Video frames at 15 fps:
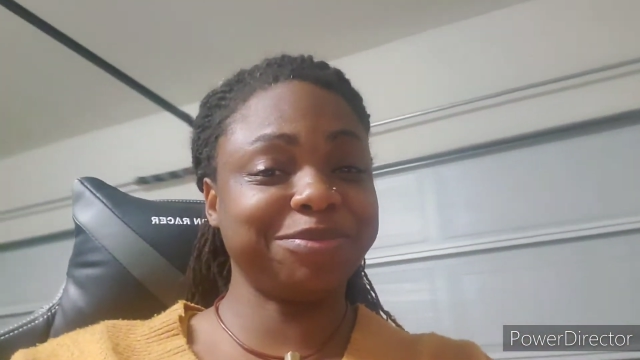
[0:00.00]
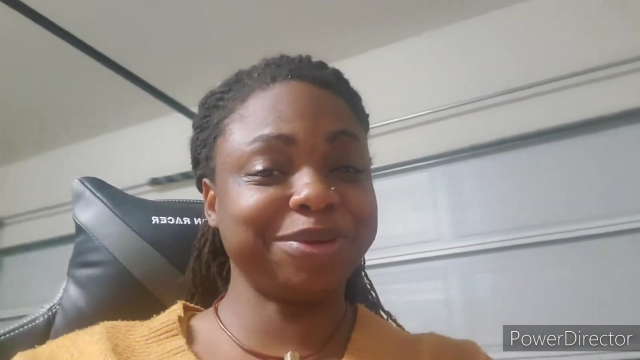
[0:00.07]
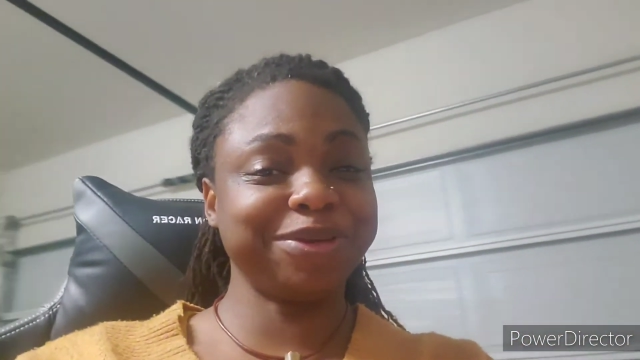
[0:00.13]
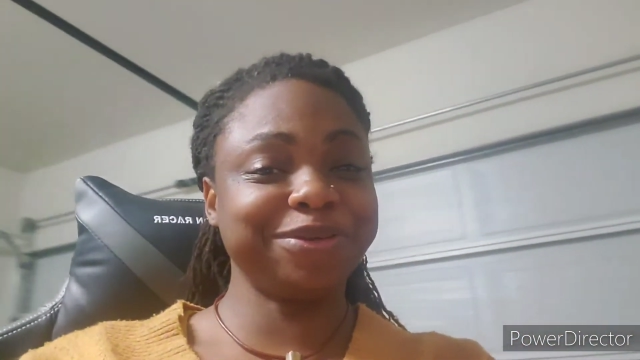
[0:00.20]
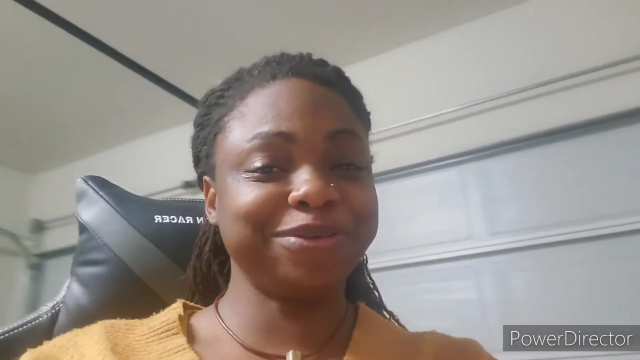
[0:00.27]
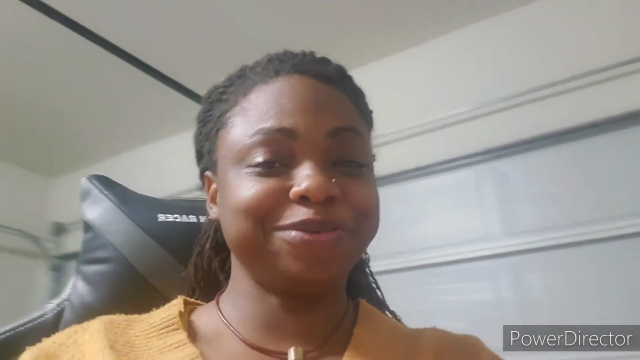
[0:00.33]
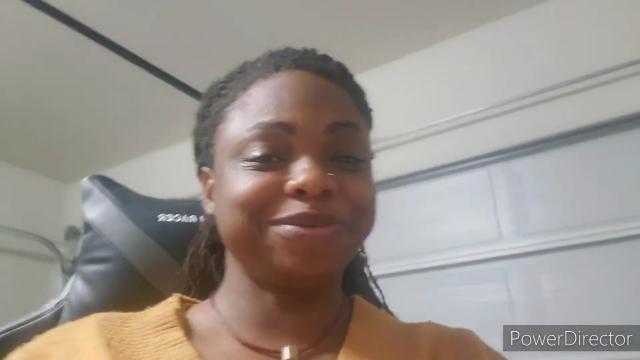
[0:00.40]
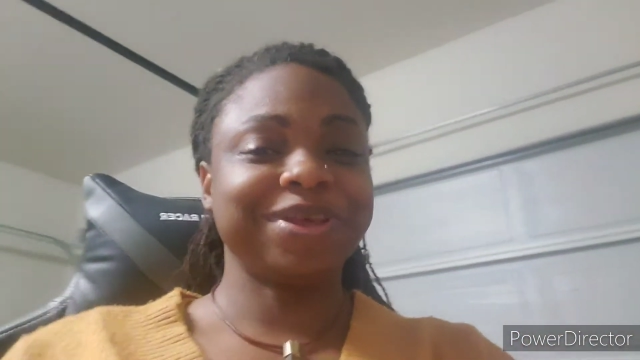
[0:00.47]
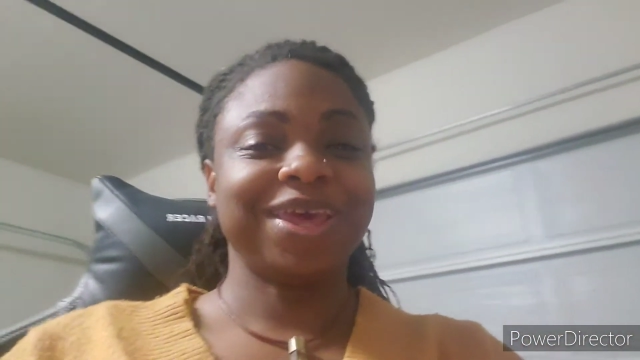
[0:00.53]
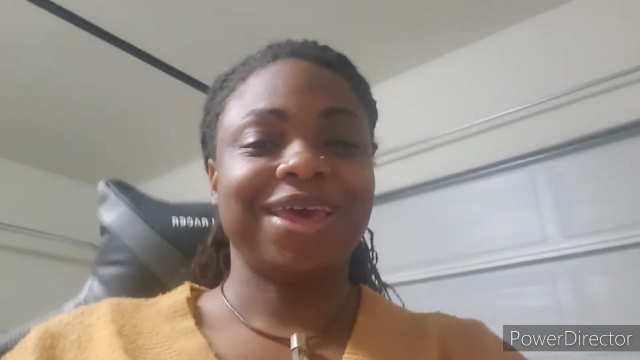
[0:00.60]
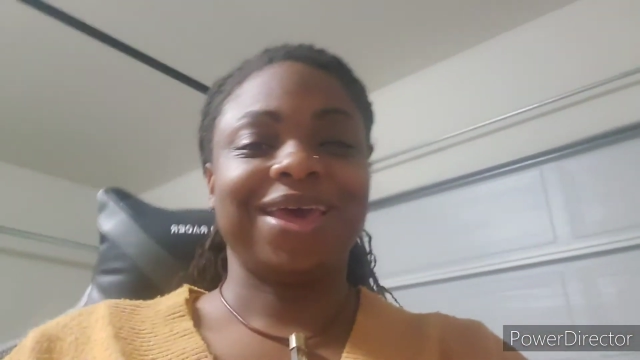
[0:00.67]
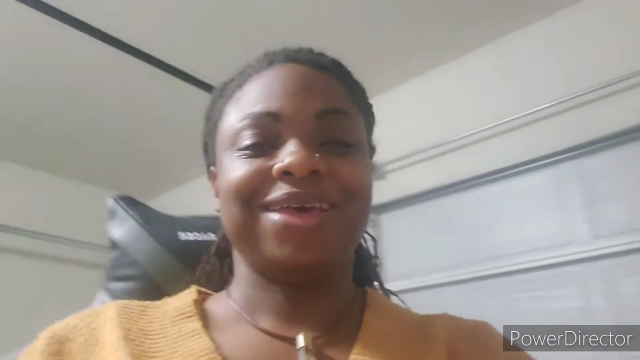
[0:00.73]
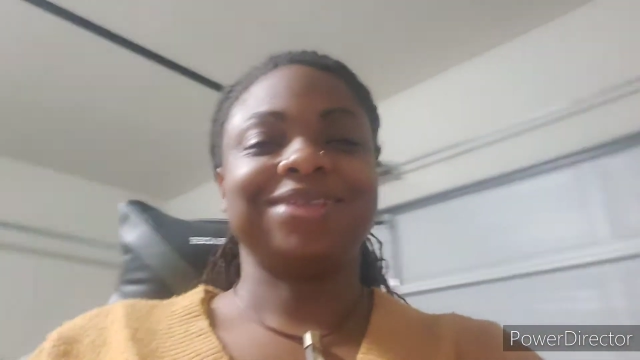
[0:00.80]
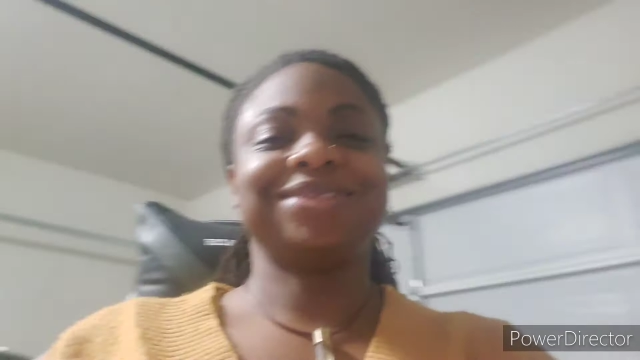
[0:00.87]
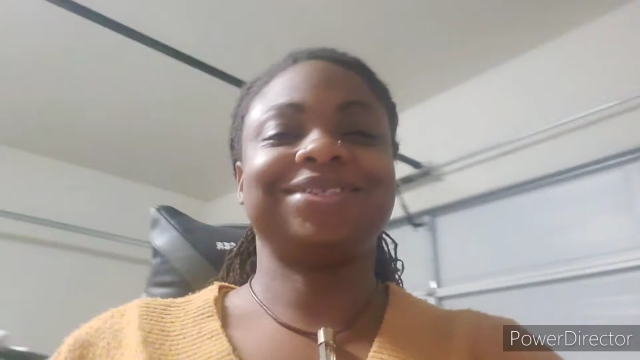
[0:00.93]
mood
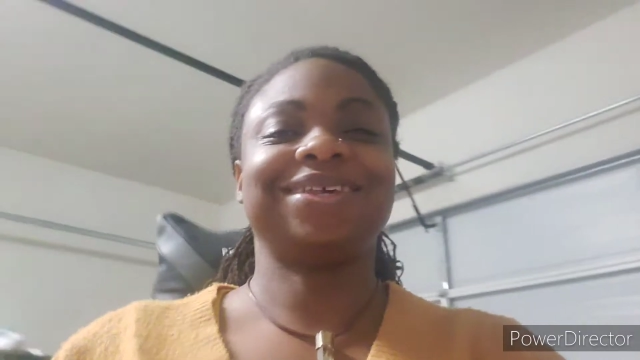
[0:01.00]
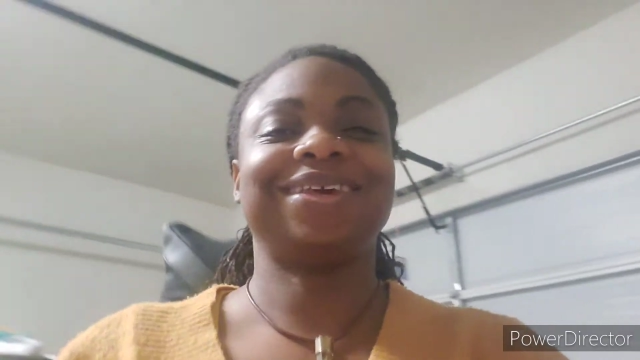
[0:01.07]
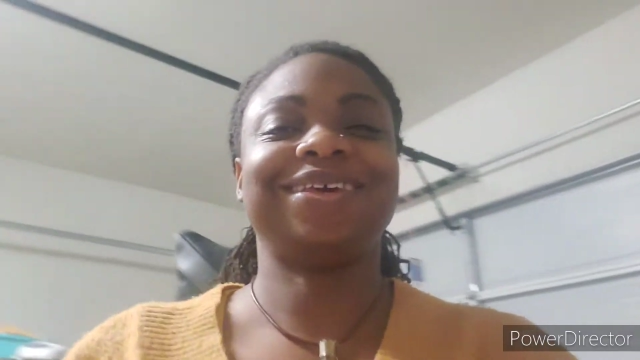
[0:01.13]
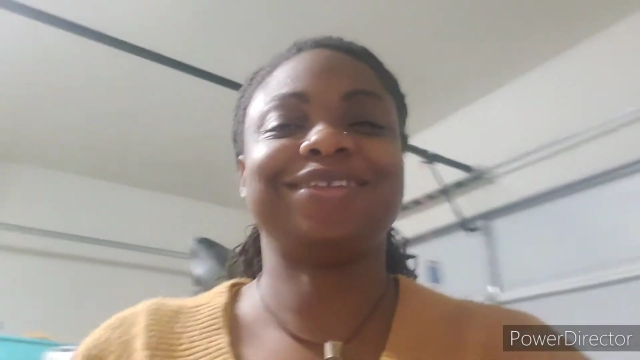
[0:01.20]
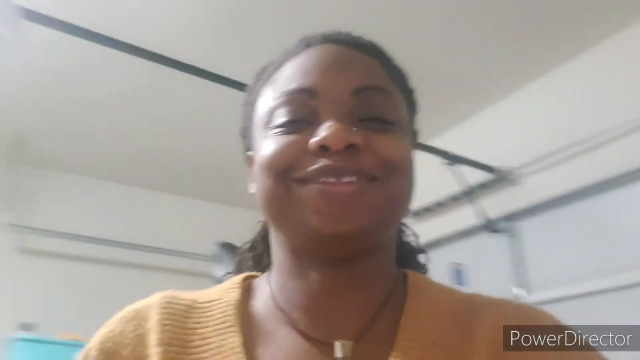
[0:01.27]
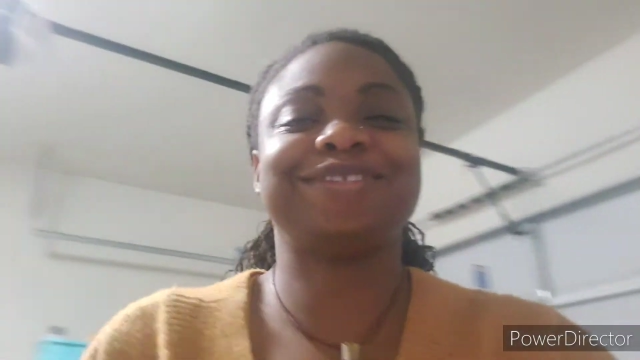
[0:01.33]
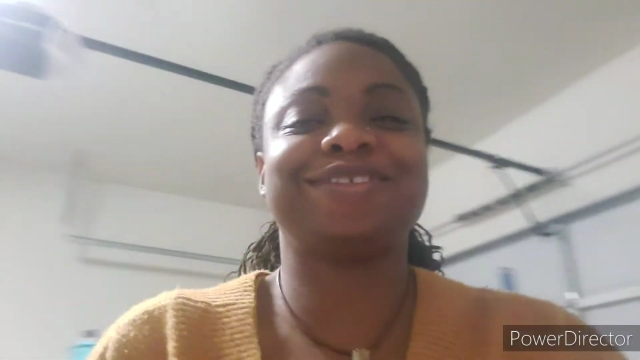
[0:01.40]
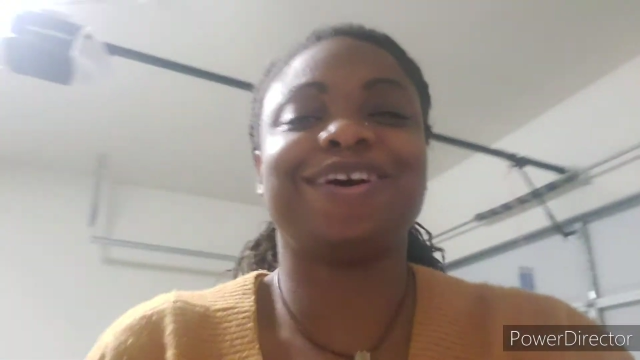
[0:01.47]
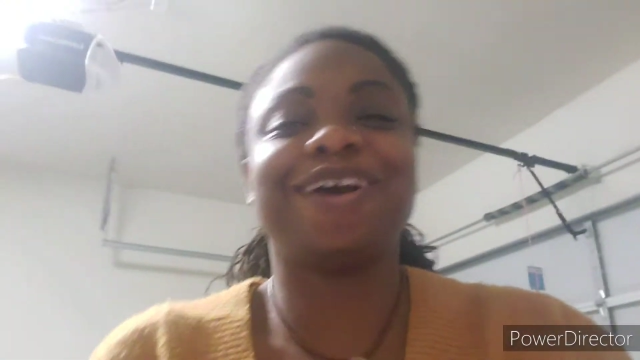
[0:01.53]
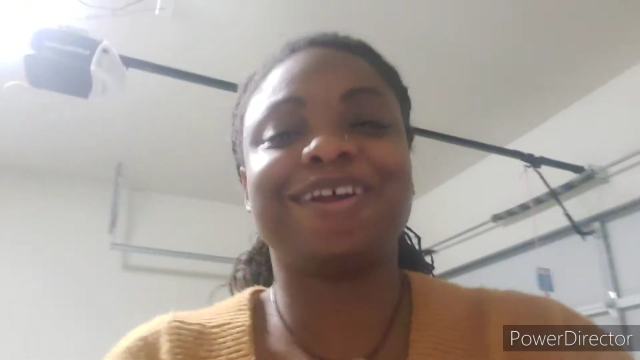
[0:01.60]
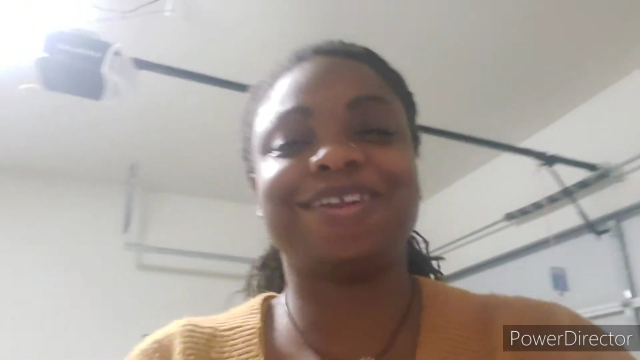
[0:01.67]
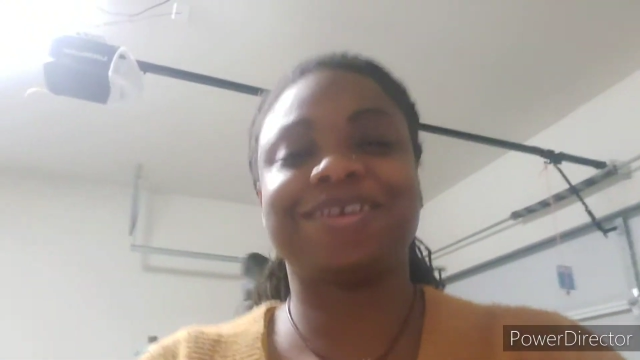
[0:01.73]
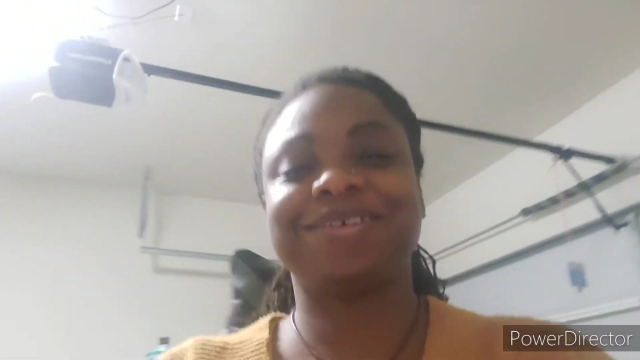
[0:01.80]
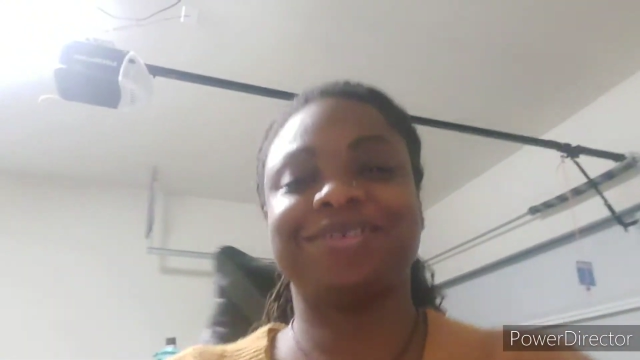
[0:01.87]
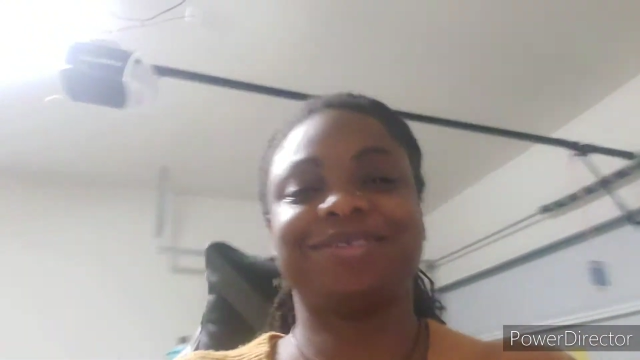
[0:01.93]
to get
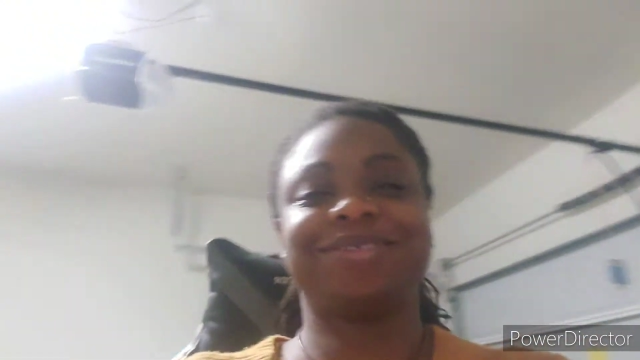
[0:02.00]
started.